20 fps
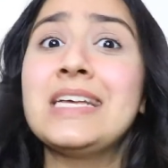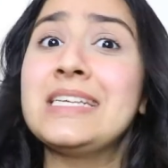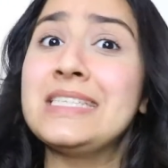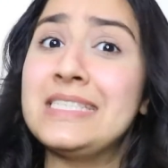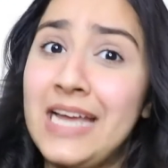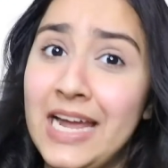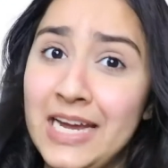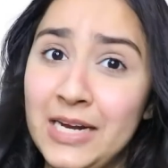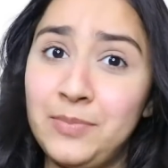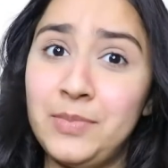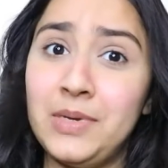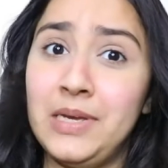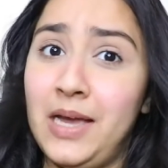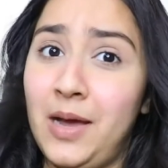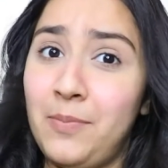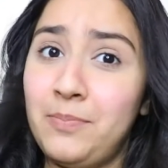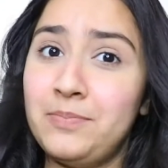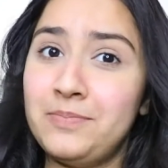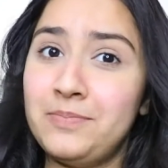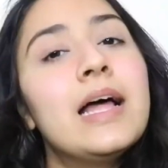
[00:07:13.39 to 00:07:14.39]
Sign me
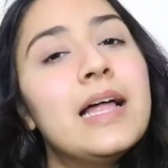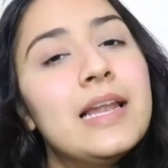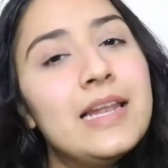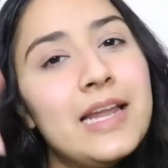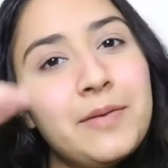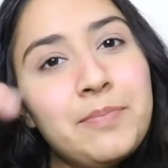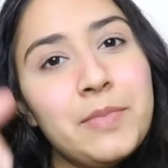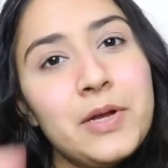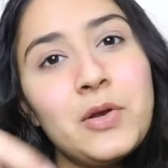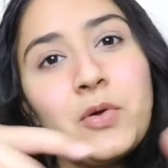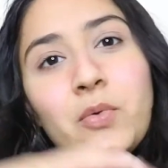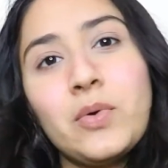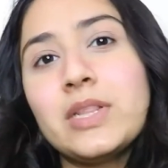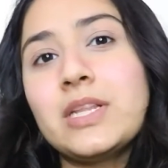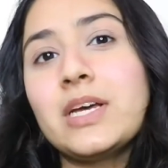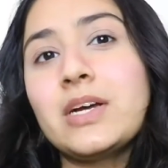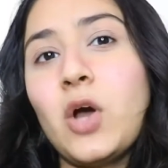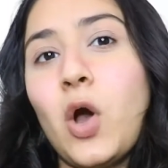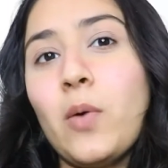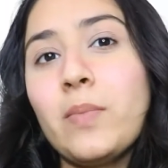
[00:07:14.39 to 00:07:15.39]
up. Let me know in
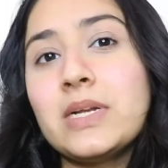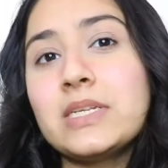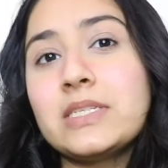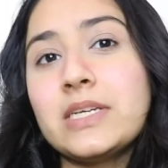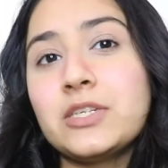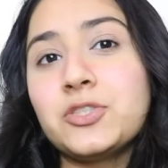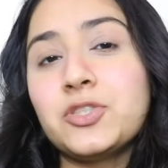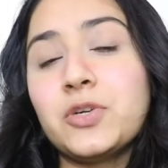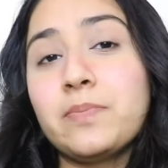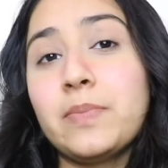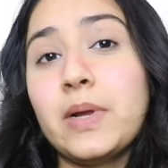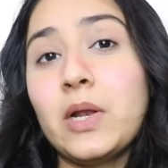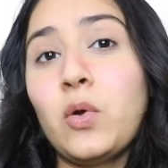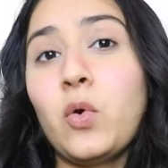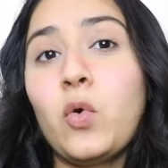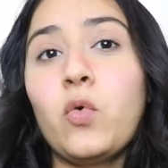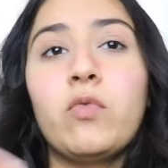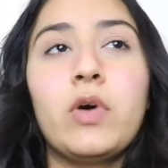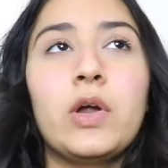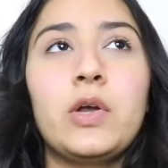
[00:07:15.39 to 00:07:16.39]
the comment section
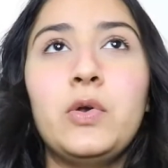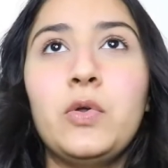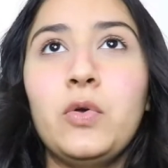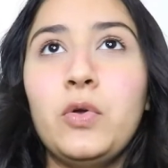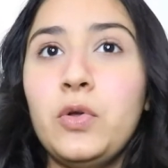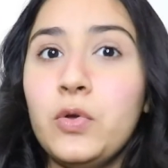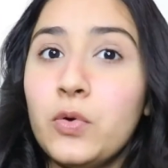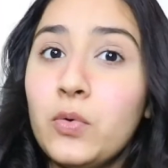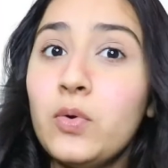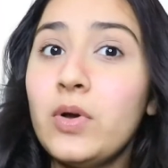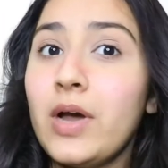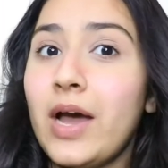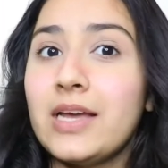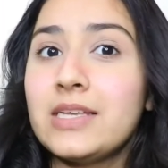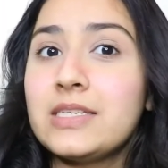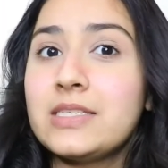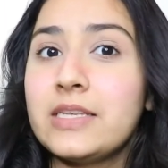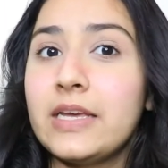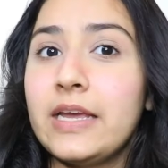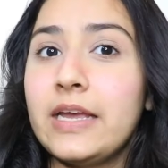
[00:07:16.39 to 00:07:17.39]
below what do you
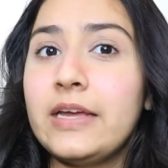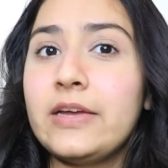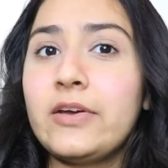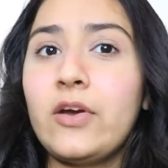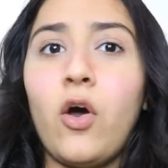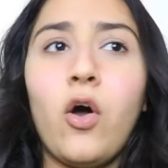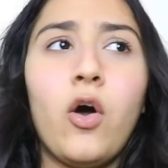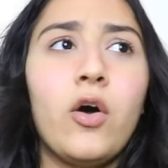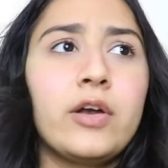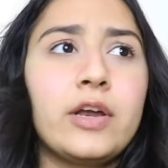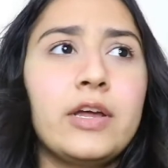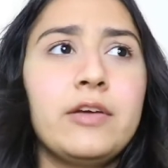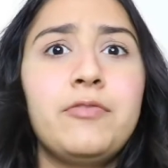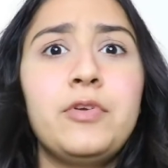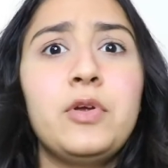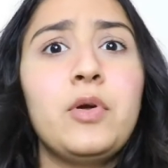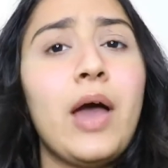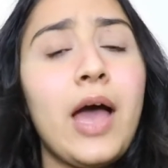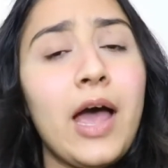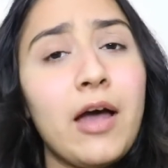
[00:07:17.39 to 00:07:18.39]
guys think, or if
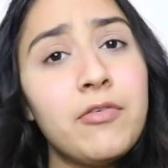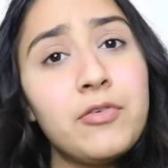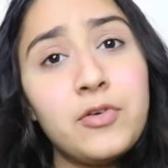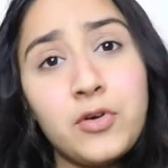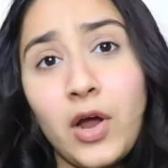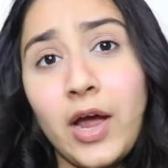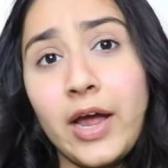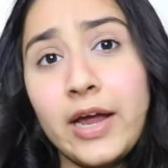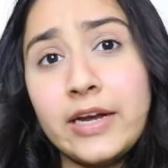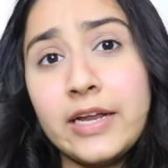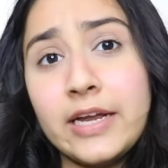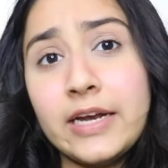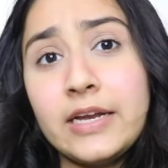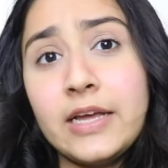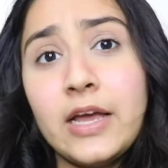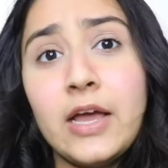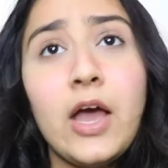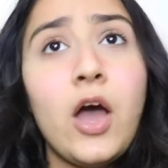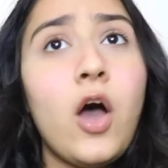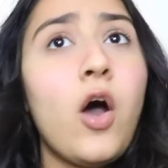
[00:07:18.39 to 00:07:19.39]
you have tried it,
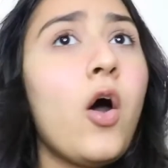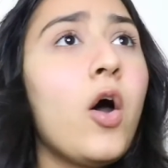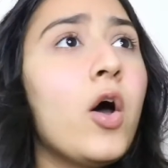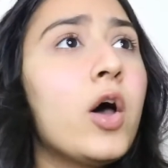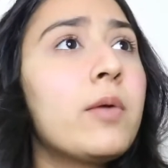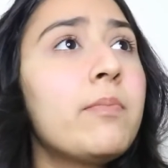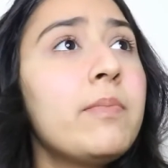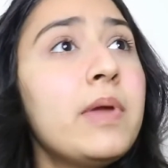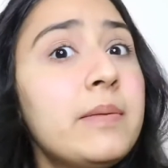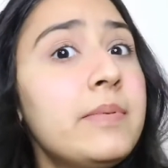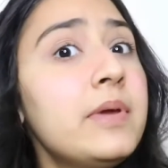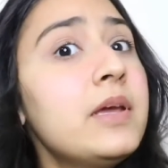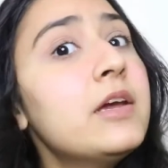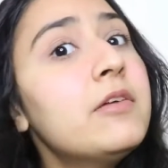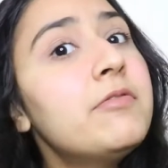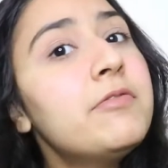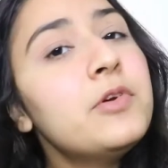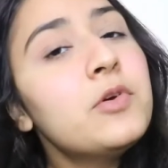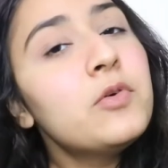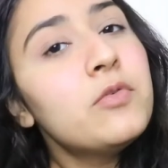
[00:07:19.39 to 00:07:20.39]
or maybe
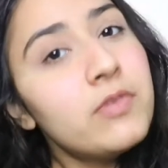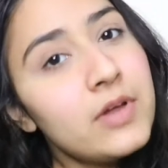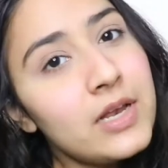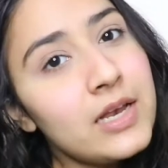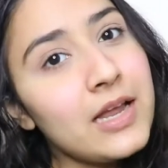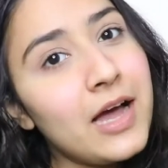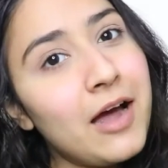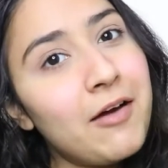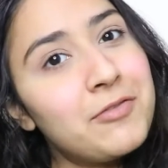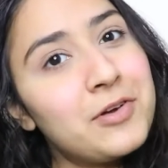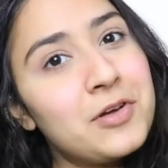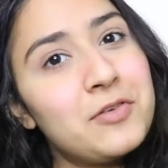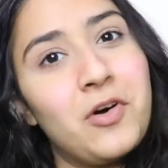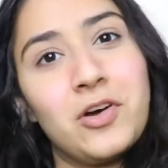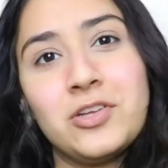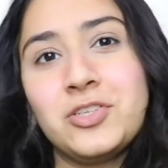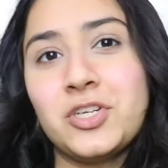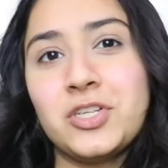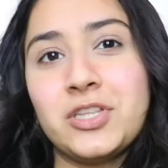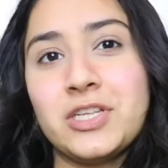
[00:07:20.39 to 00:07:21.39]
if you will after
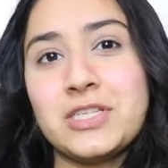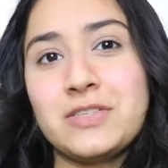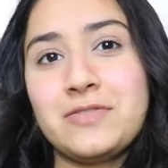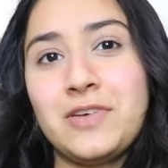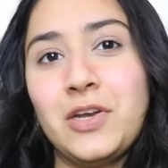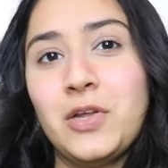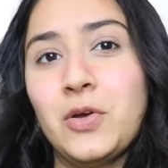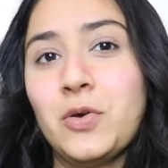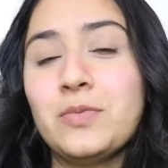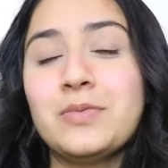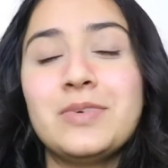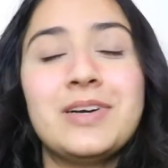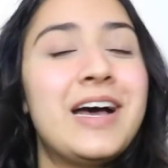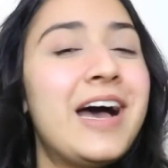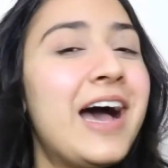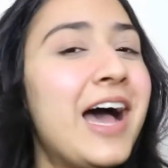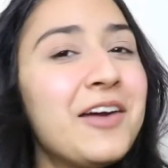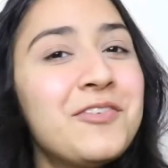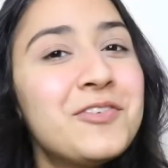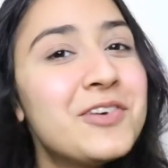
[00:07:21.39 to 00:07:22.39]
watching this video.
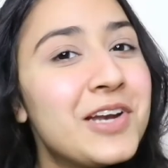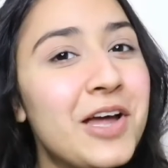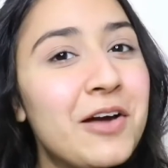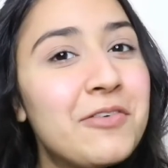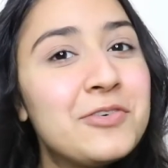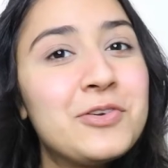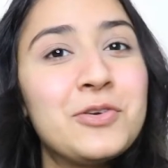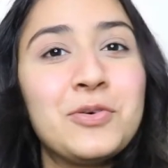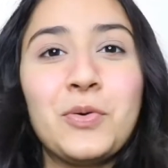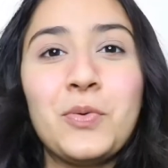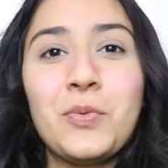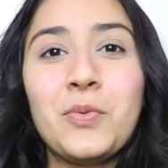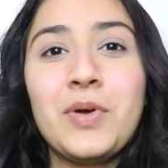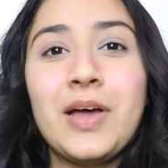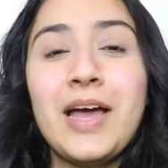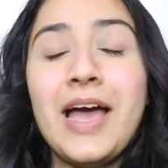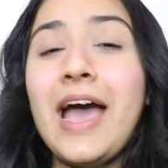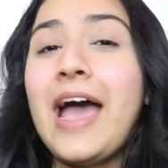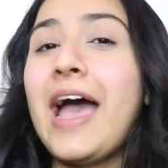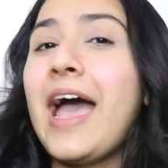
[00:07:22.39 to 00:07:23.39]
I would love to know.
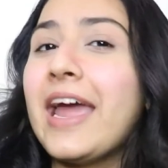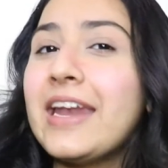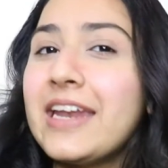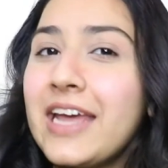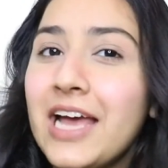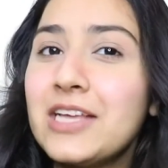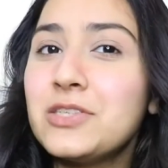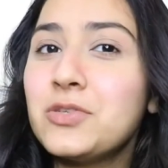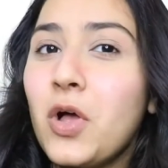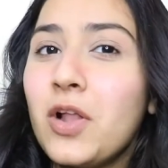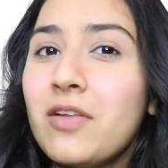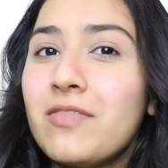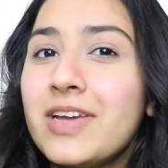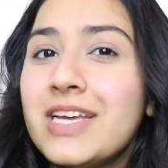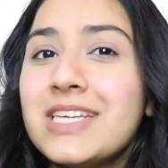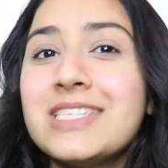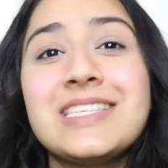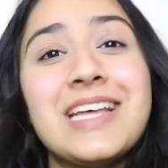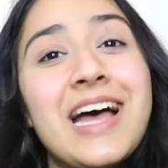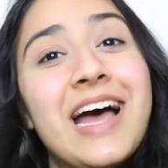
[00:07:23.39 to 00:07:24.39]
And as
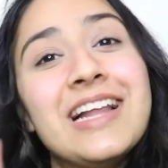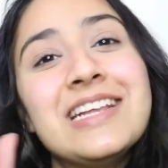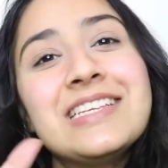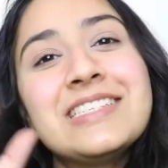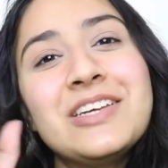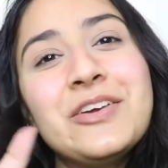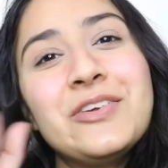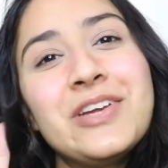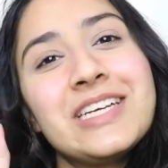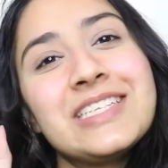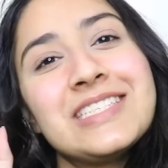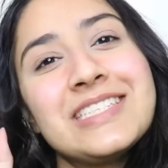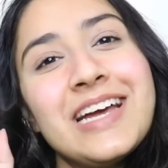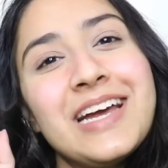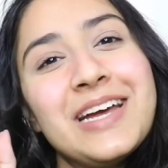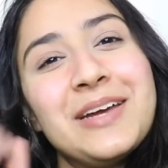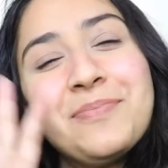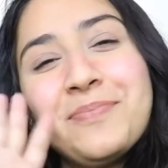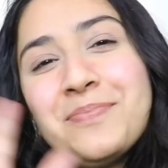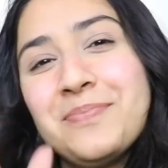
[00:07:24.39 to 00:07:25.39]
always, I'll see you next
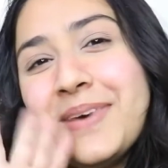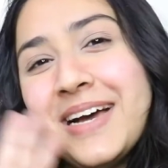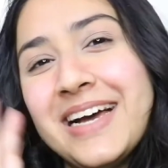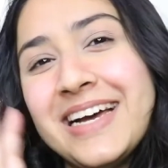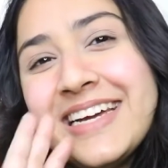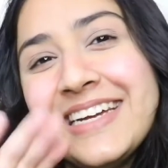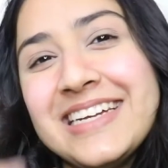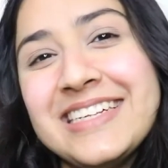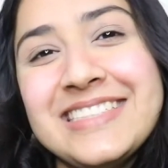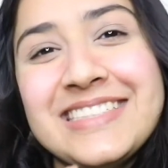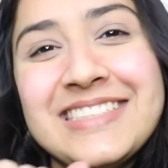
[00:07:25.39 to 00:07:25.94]
time. Bye.